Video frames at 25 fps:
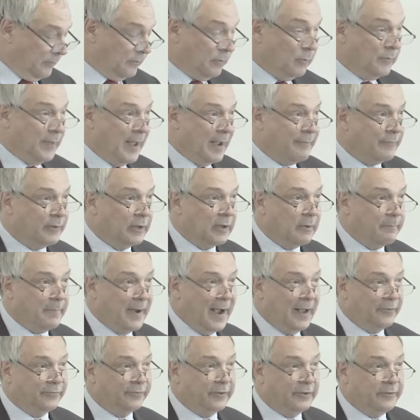do they have the
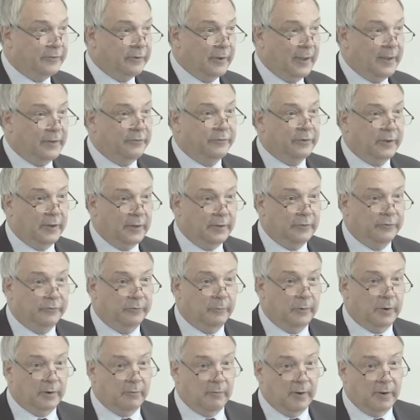capacity to enter
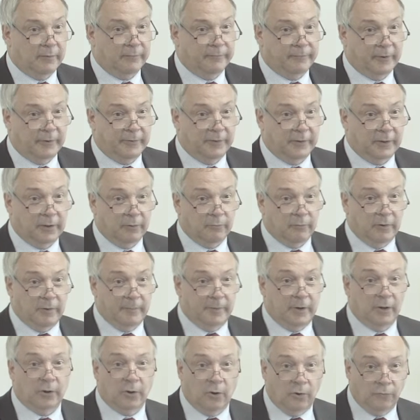into a grant funding
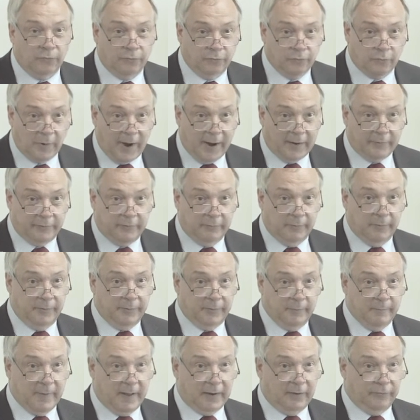agreement, a contract
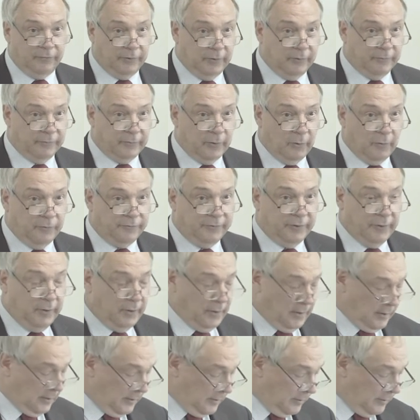with the managing authority